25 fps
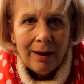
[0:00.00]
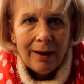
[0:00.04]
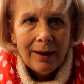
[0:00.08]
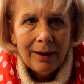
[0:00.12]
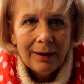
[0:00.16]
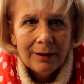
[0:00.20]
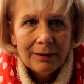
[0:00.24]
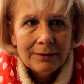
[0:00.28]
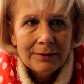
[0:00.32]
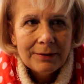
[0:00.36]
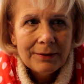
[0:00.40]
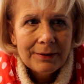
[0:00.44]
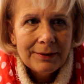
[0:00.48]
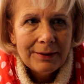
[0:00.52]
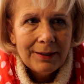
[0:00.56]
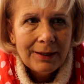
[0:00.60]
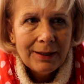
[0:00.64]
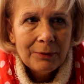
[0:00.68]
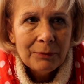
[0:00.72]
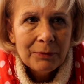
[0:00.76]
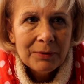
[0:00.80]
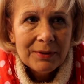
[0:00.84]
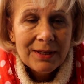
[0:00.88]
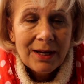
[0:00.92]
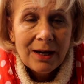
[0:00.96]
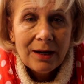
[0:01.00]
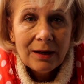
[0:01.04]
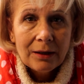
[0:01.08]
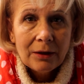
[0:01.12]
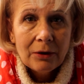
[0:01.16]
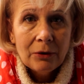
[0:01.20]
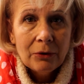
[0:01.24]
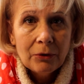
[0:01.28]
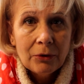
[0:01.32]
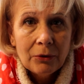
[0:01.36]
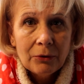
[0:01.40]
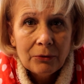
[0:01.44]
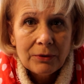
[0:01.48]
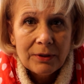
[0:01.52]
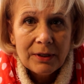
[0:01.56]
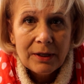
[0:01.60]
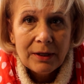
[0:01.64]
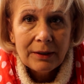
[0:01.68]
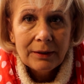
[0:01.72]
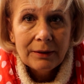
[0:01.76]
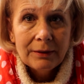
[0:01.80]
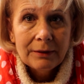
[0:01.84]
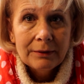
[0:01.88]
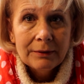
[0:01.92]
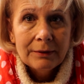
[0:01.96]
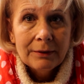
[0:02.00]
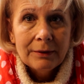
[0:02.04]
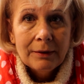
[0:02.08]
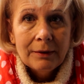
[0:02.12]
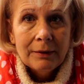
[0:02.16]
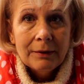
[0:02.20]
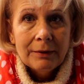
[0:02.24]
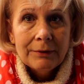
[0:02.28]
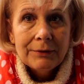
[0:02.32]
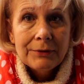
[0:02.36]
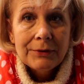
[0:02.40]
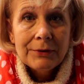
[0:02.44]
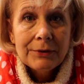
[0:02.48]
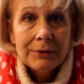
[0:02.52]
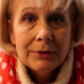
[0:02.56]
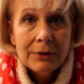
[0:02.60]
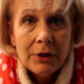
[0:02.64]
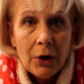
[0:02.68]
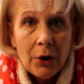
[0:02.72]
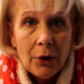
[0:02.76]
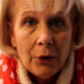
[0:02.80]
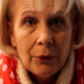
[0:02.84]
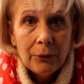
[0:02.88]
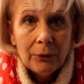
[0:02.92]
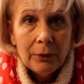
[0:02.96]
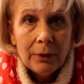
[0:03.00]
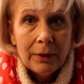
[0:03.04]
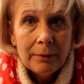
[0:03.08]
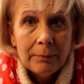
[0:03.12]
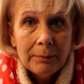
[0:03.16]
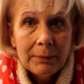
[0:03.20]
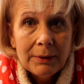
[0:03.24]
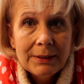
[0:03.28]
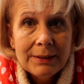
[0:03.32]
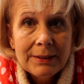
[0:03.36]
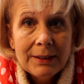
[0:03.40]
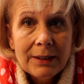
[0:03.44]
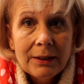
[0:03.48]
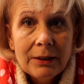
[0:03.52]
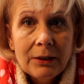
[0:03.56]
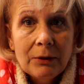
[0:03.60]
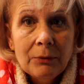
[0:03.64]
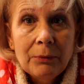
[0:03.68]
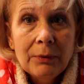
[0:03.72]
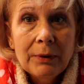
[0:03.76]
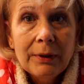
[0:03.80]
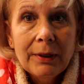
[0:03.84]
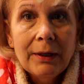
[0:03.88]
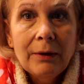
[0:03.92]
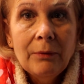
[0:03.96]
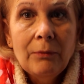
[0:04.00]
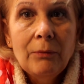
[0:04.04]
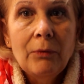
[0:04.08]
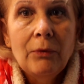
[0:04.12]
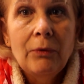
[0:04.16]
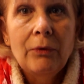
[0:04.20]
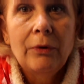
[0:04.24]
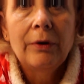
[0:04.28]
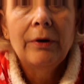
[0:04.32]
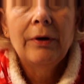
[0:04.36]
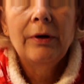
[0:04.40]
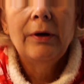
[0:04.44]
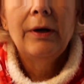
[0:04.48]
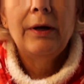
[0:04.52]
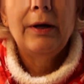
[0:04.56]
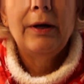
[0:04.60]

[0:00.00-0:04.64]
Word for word: and today was hot cocoa day. So let me tell you what I wore.